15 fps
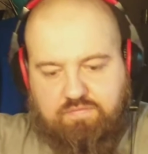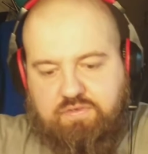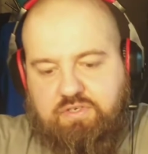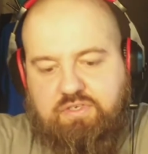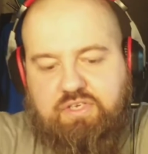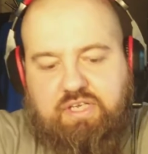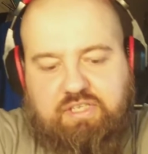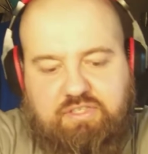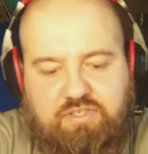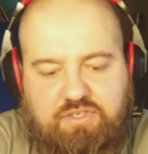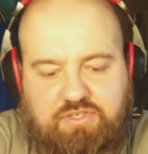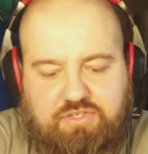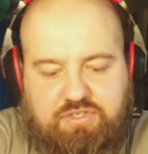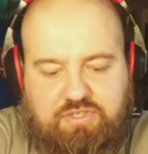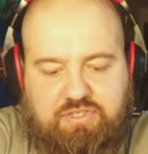
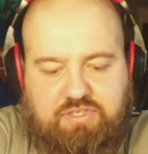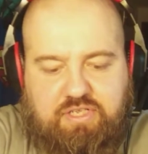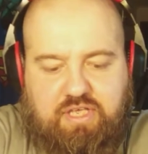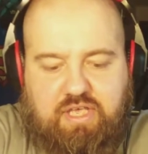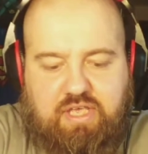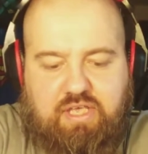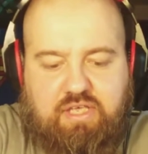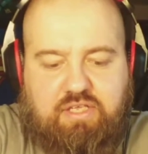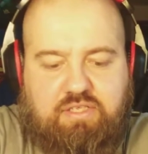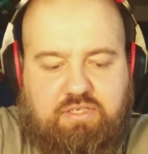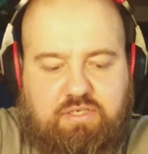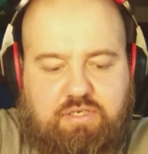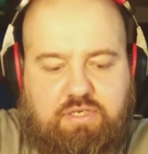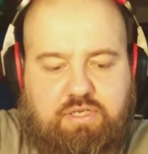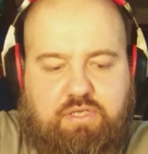connectors,
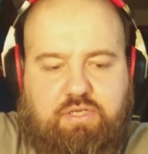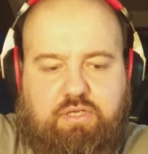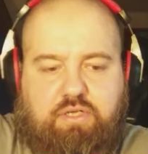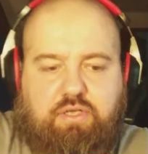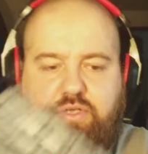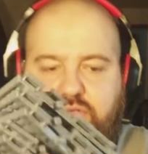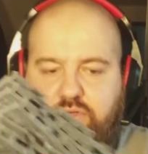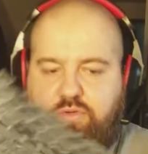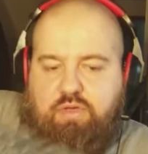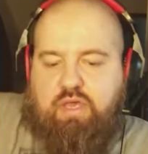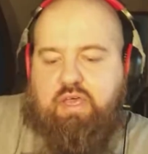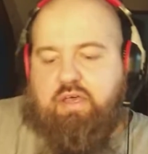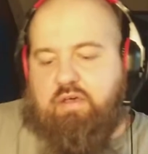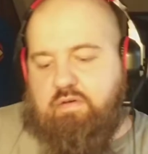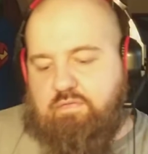and you
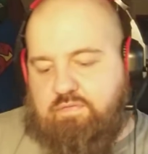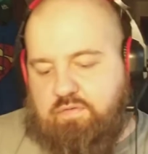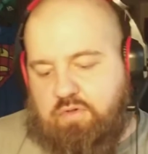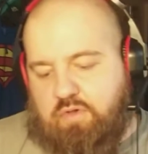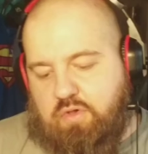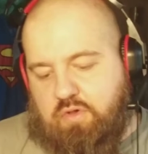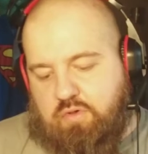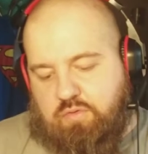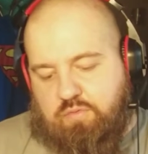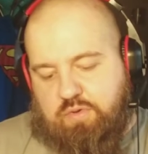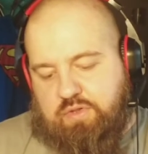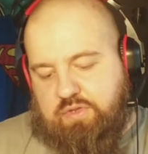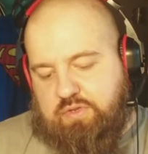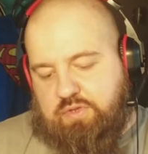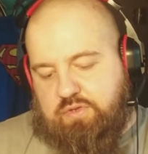have
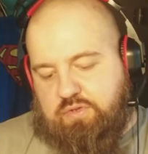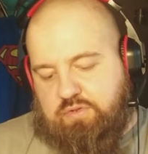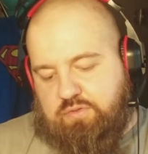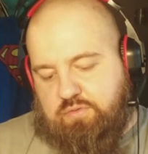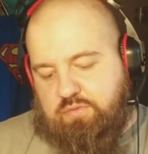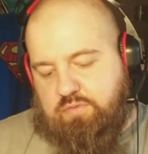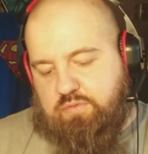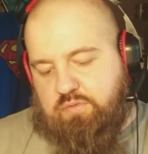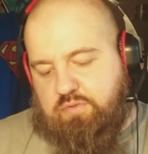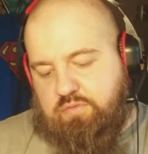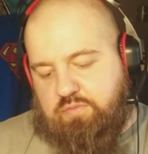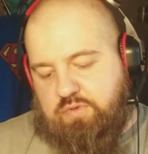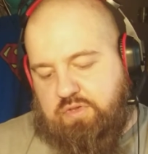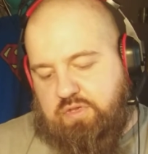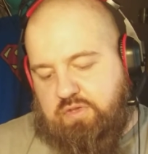1, 2,
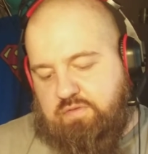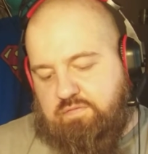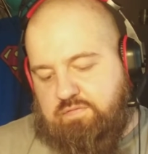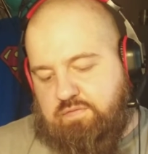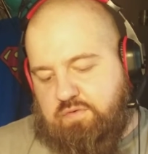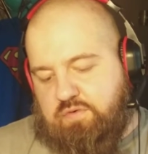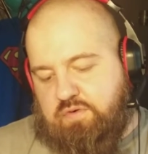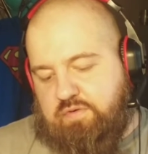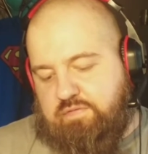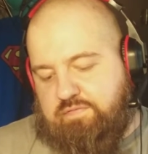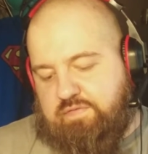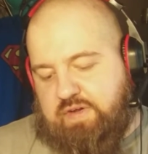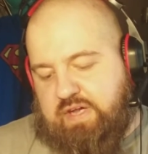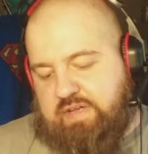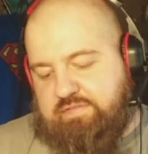3, 4,
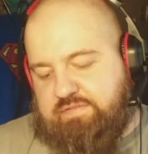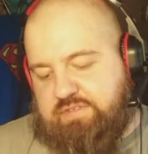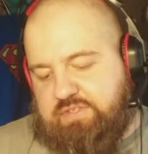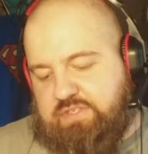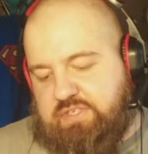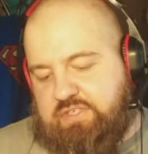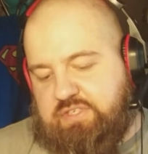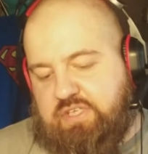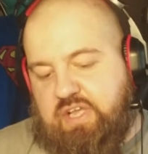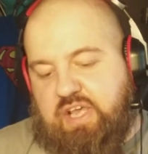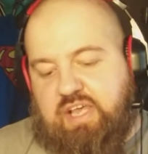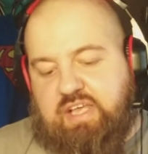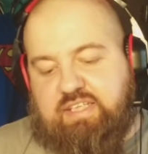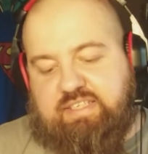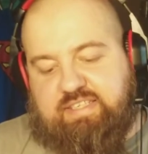5, 6,
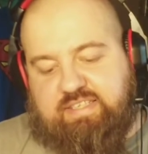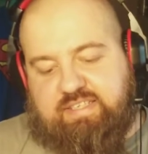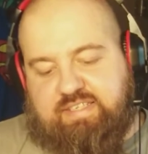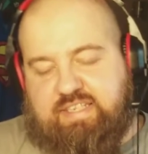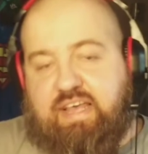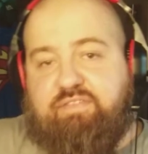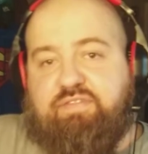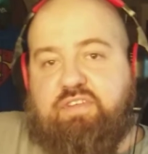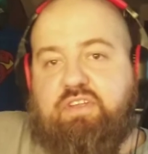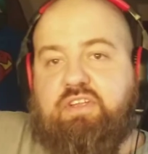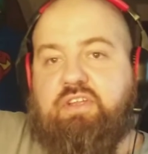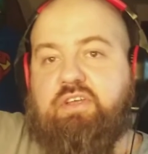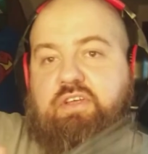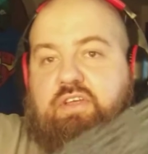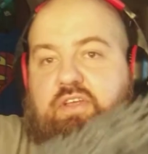
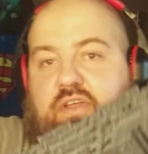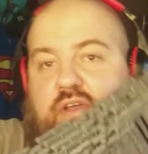7